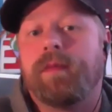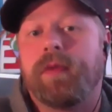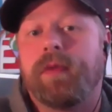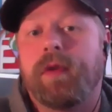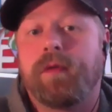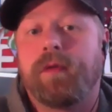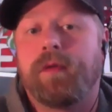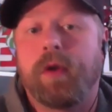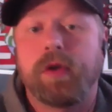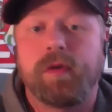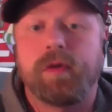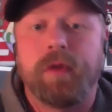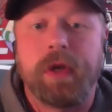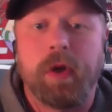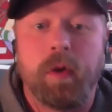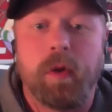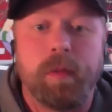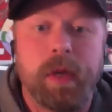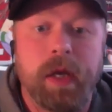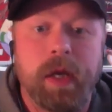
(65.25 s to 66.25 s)
The first
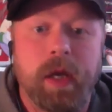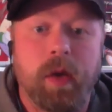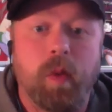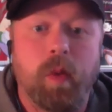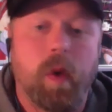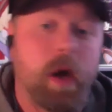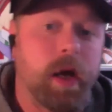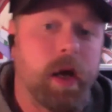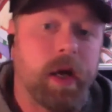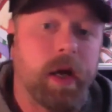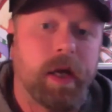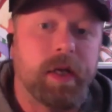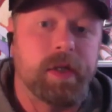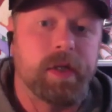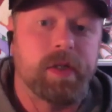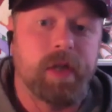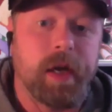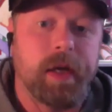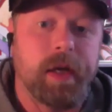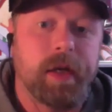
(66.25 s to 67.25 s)
video being why I
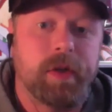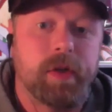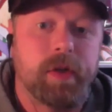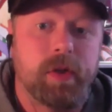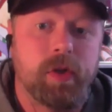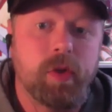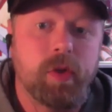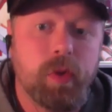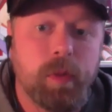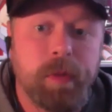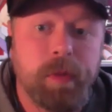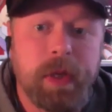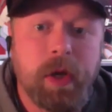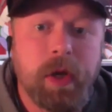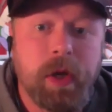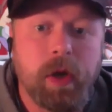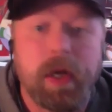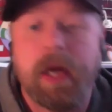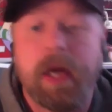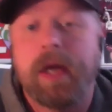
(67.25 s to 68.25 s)
decided to do the
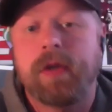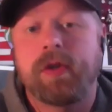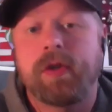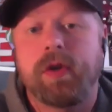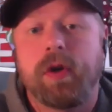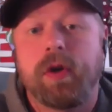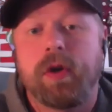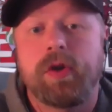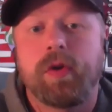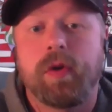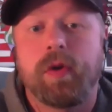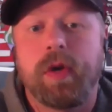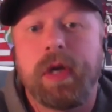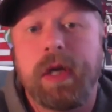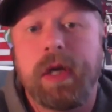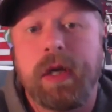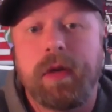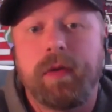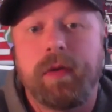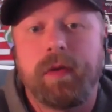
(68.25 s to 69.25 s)
PRK
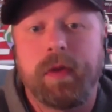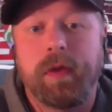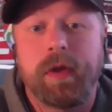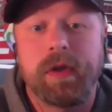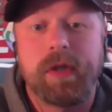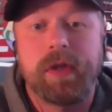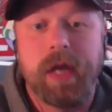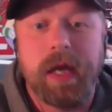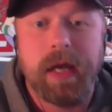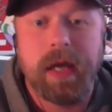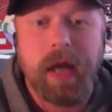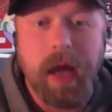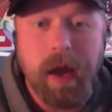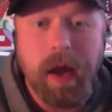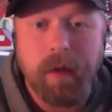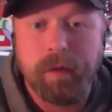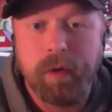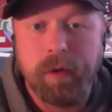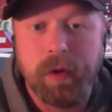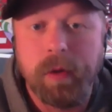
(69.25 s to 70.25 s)
surgery, the day
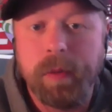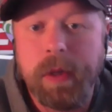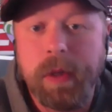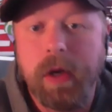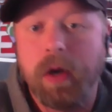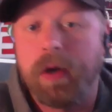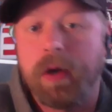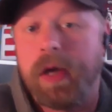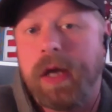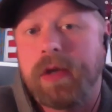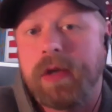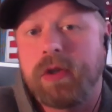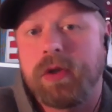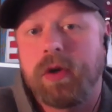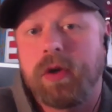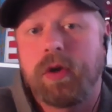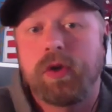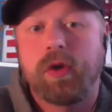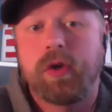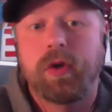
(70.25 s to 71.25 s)
after the PRK
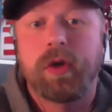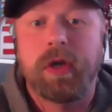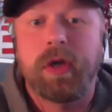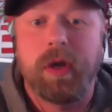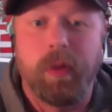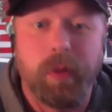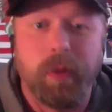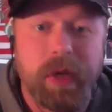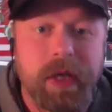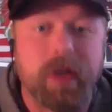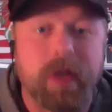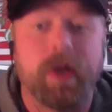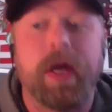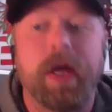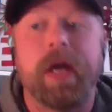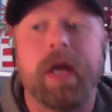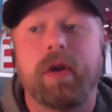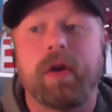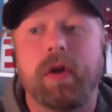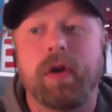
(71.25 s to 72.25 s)
surgery, a week
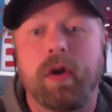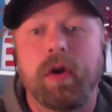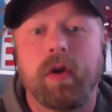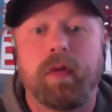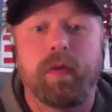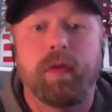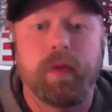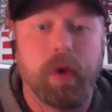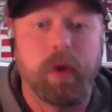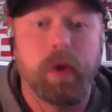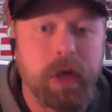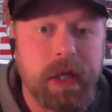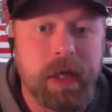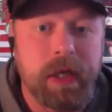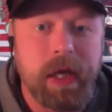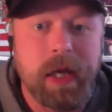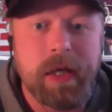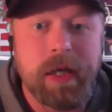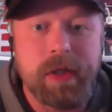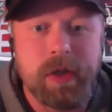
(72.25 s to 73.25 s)
later, 30
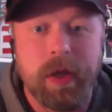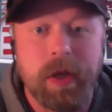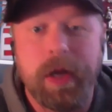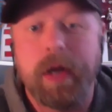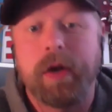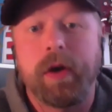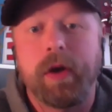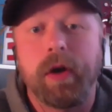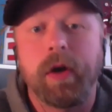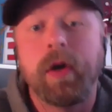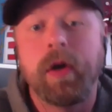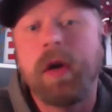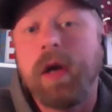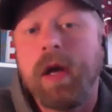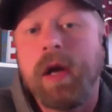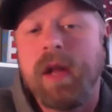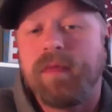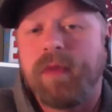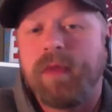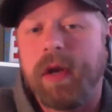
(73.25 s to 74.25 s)
days later,
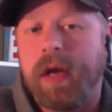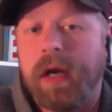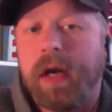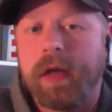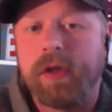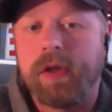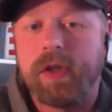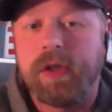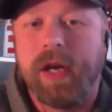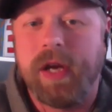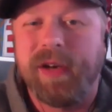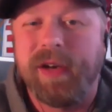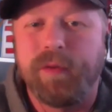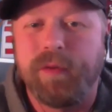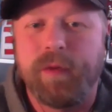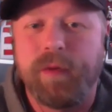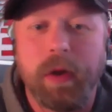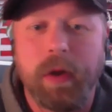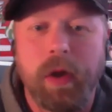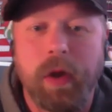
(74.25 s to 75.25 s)
and then it just kind of
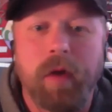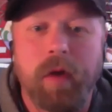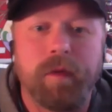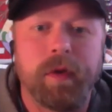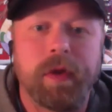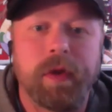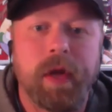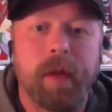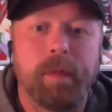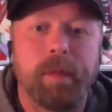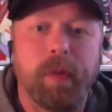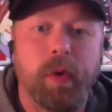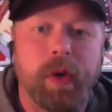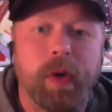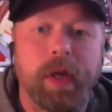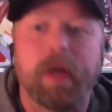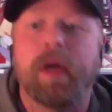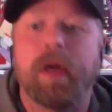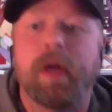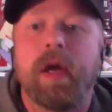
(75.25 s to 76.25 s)
fell off at that
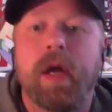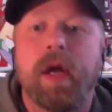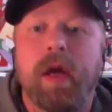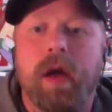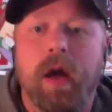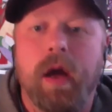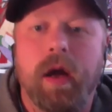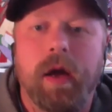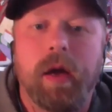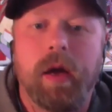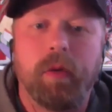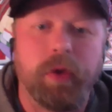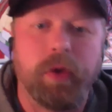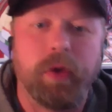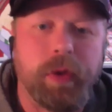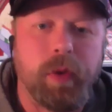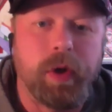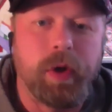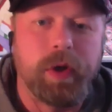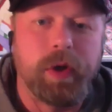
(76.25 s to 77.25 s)
point. I
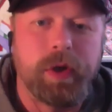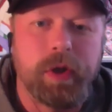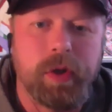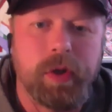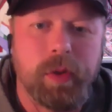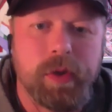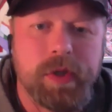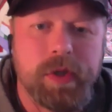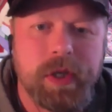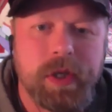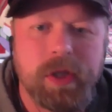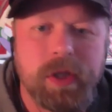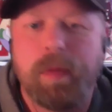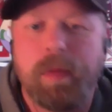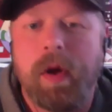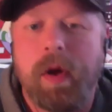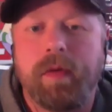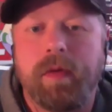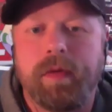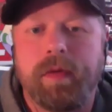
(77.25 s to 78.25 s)
really wanted to do a 6
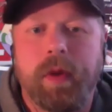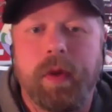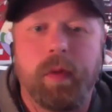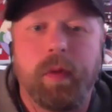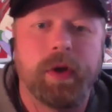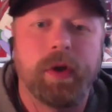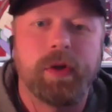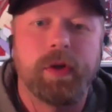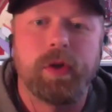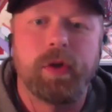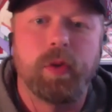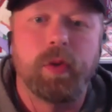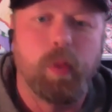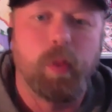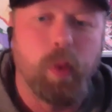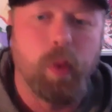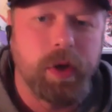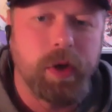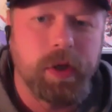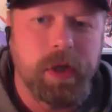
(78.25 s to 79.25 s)
month, I wanted to do a
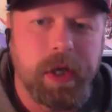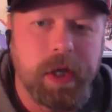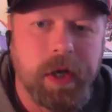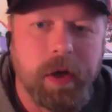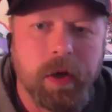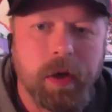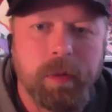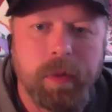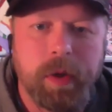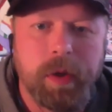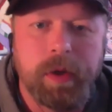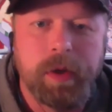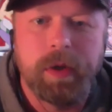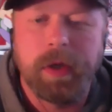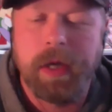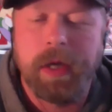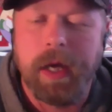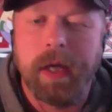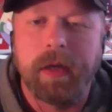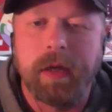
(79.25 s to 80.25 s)
1 year, but
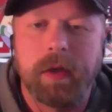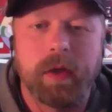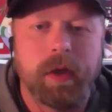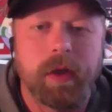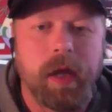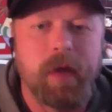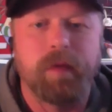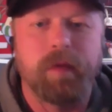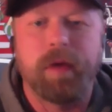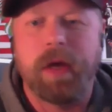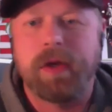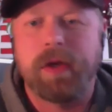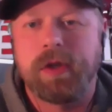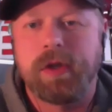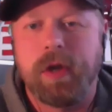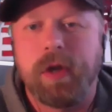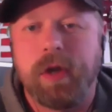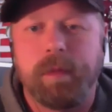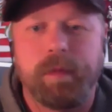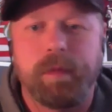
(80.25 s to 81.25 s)
again, life catches
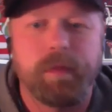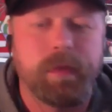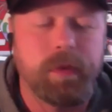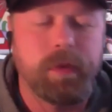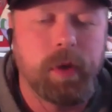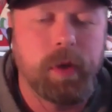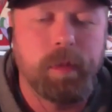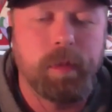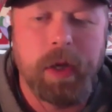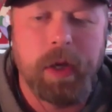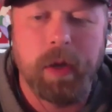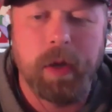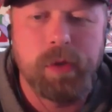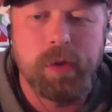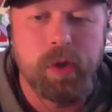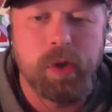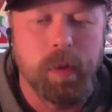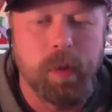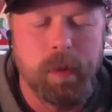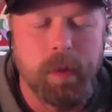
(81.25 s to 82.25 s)
up, becomes
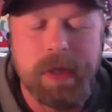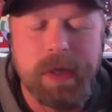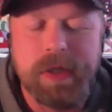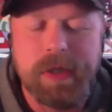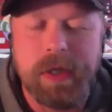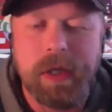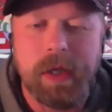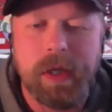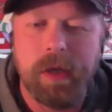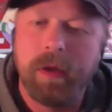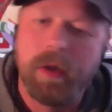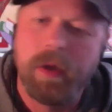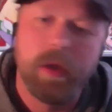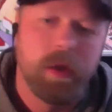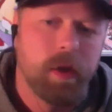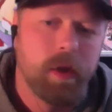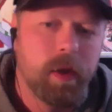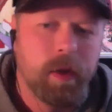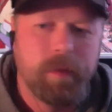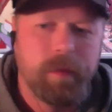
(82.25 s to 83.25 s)
super busy,
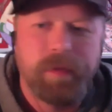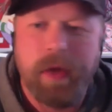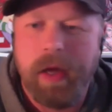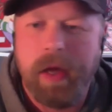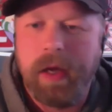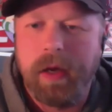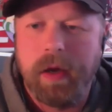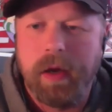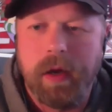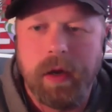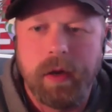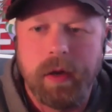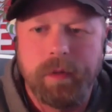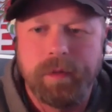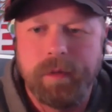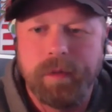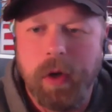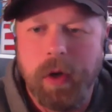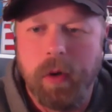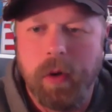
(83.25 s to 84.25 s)
and
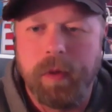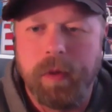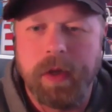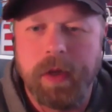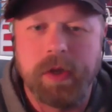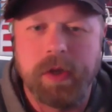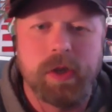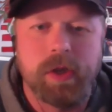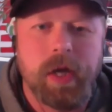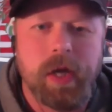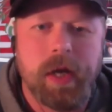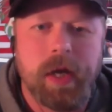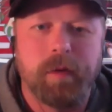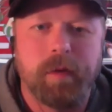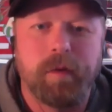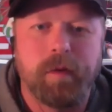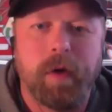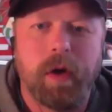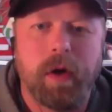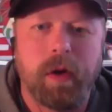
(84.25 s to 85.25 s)
things just kind of
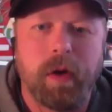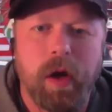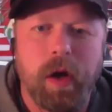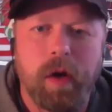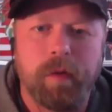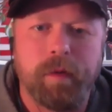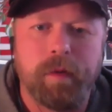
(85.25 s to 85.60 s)
fall off.